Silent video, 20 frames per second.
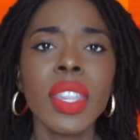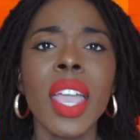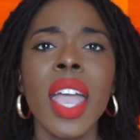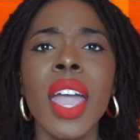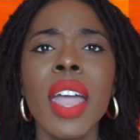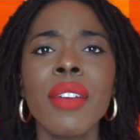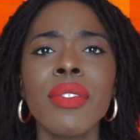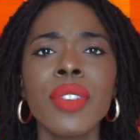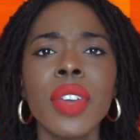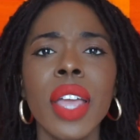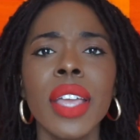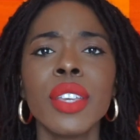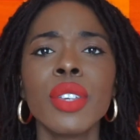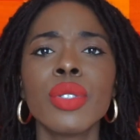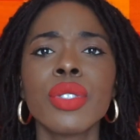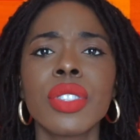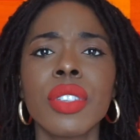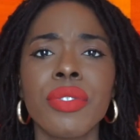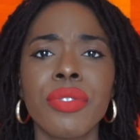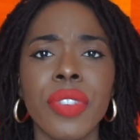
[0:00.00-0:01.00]
After I
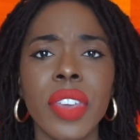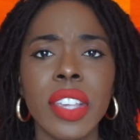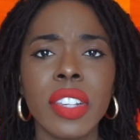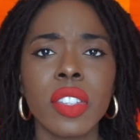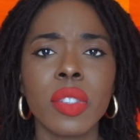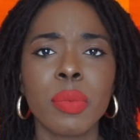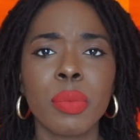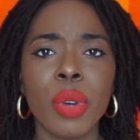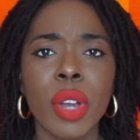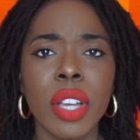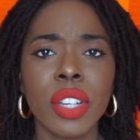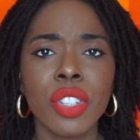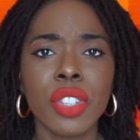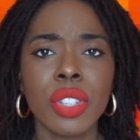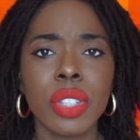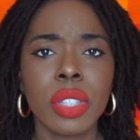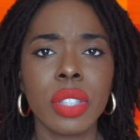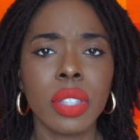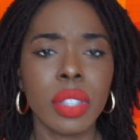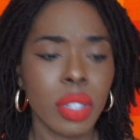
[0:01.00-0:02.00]
use the face
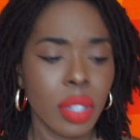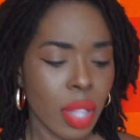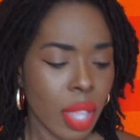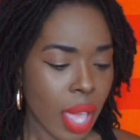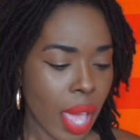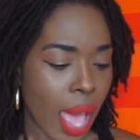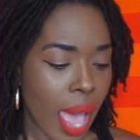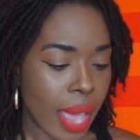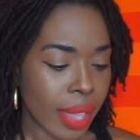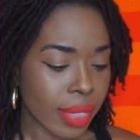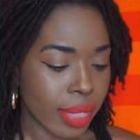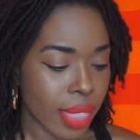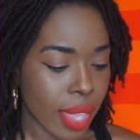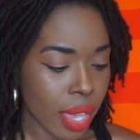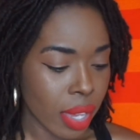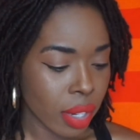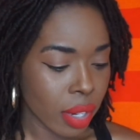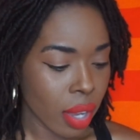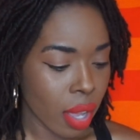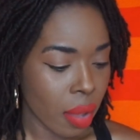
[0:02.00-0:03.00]
brush, I
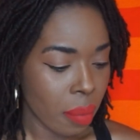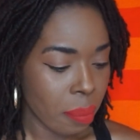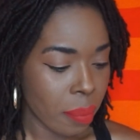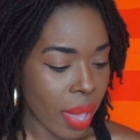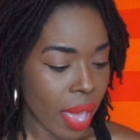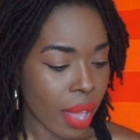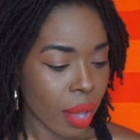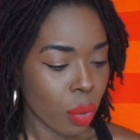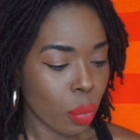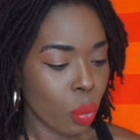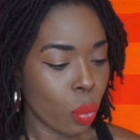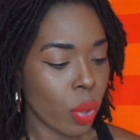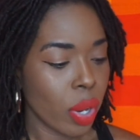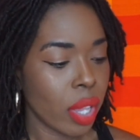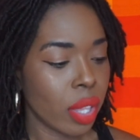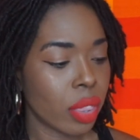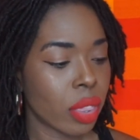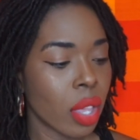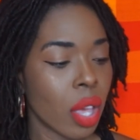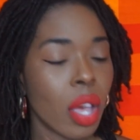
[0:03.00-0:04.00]
then come back
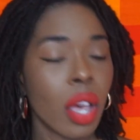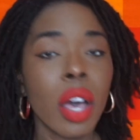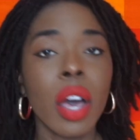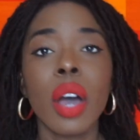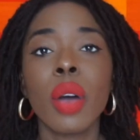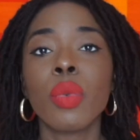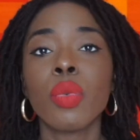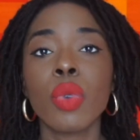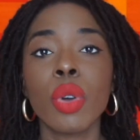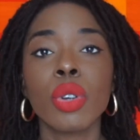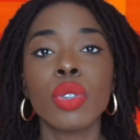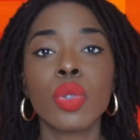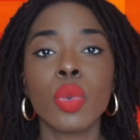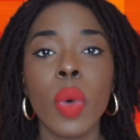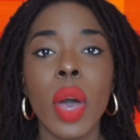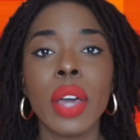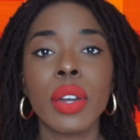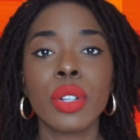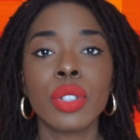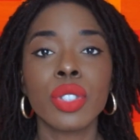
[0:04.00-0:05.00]
with a rose
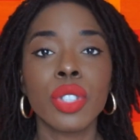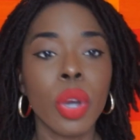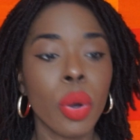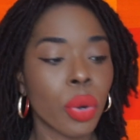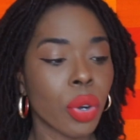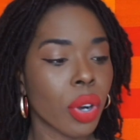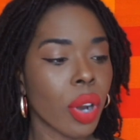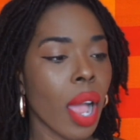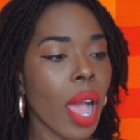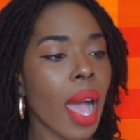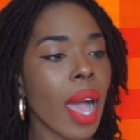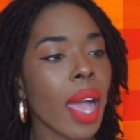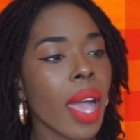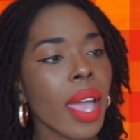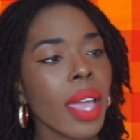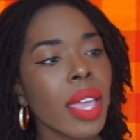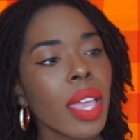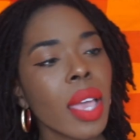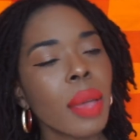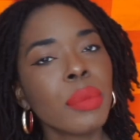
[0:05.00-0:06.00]
water toner.
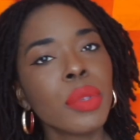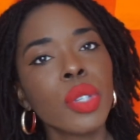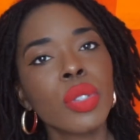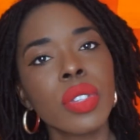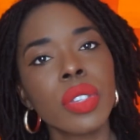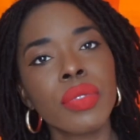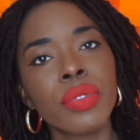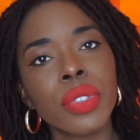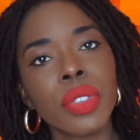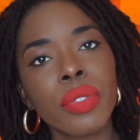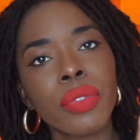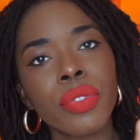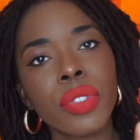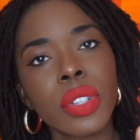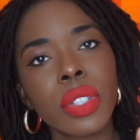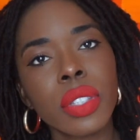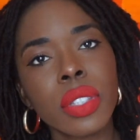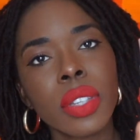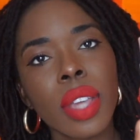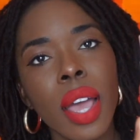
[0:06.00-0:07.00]
I am using for the
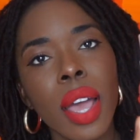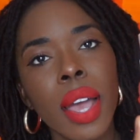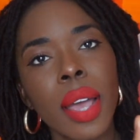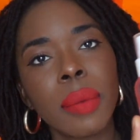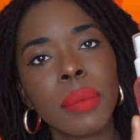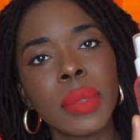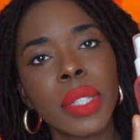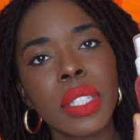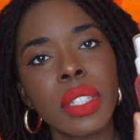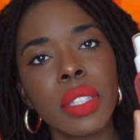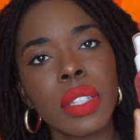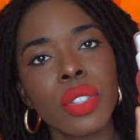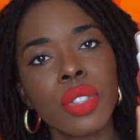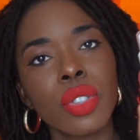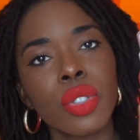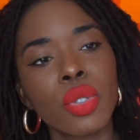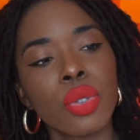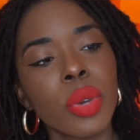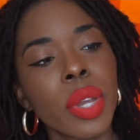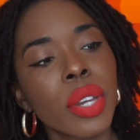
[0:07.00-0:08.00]
first time, this
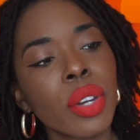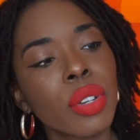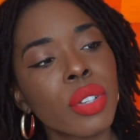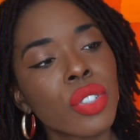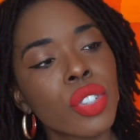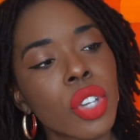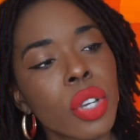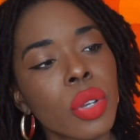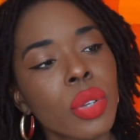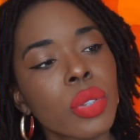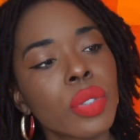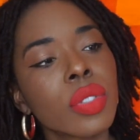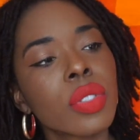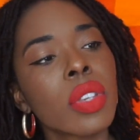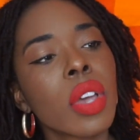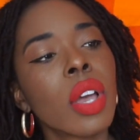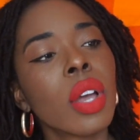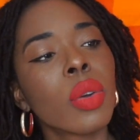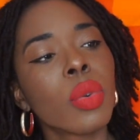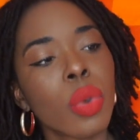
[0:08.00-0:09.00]
is Trader
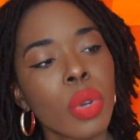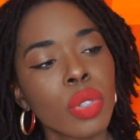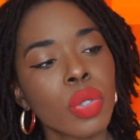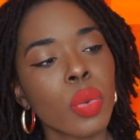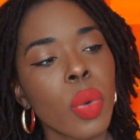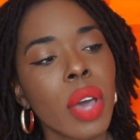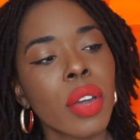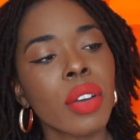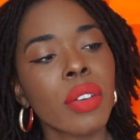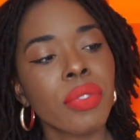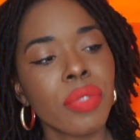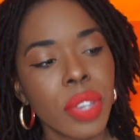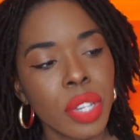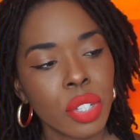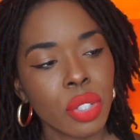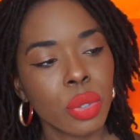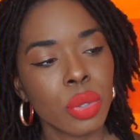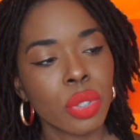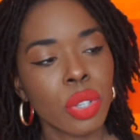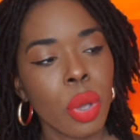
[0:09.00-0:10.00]
Joe's rose water
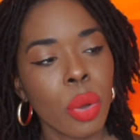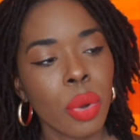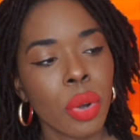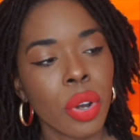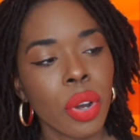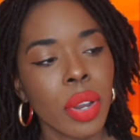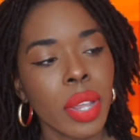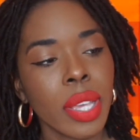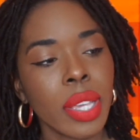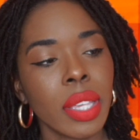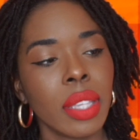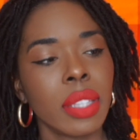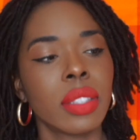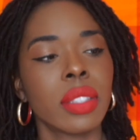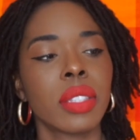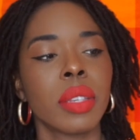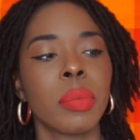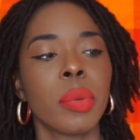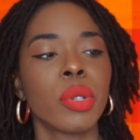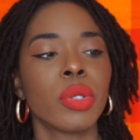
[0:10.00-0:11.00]
facial toner.
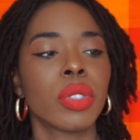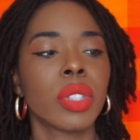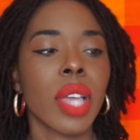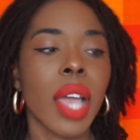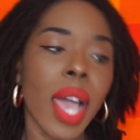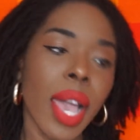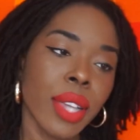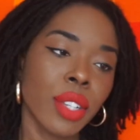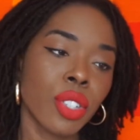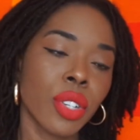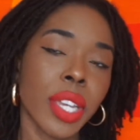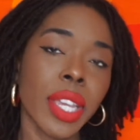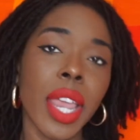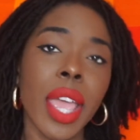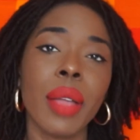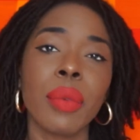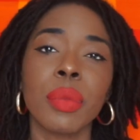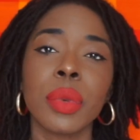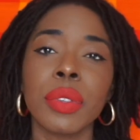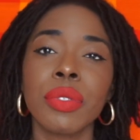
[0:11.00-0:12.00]
It's supposed to
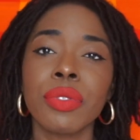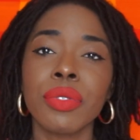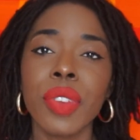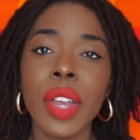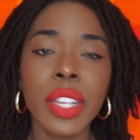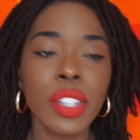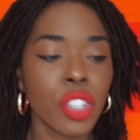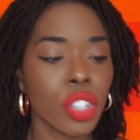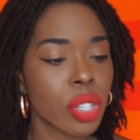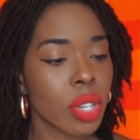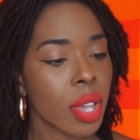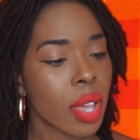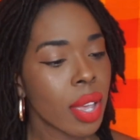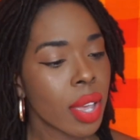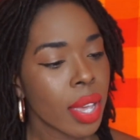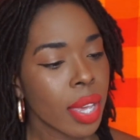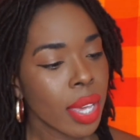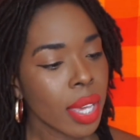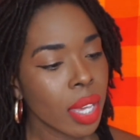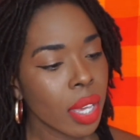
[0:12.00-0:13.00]
hydrate and refresh.
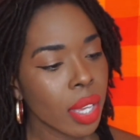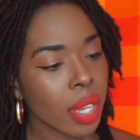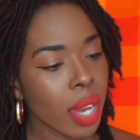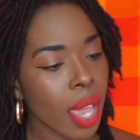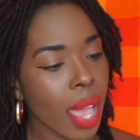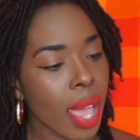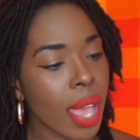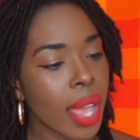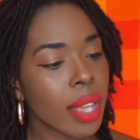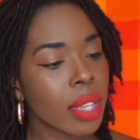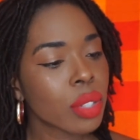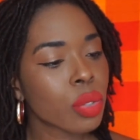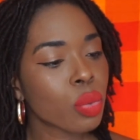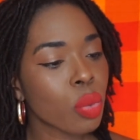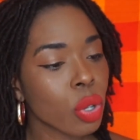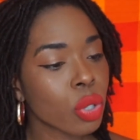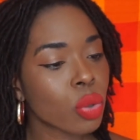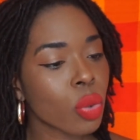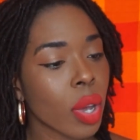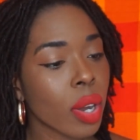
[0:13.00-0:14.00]
It has
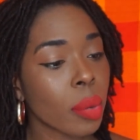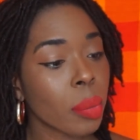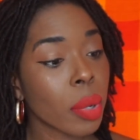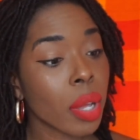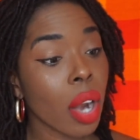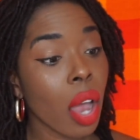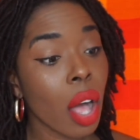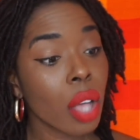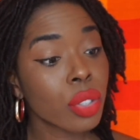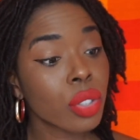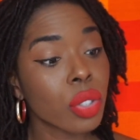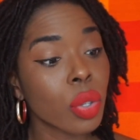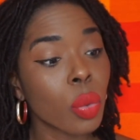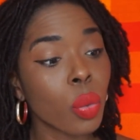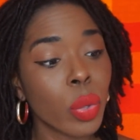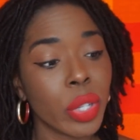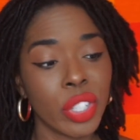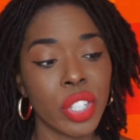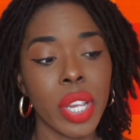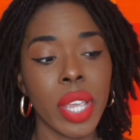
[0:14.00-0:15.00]
rose water but also
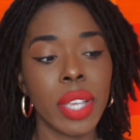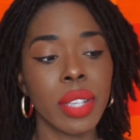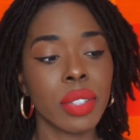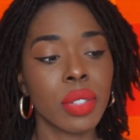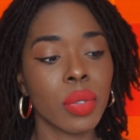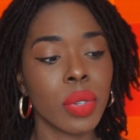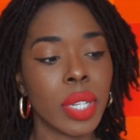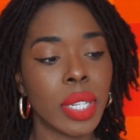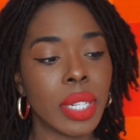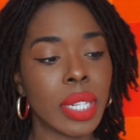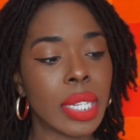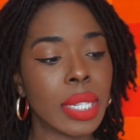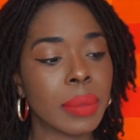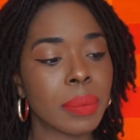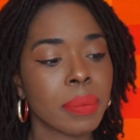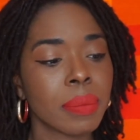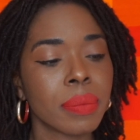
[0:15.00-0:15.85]
witch hazel in it.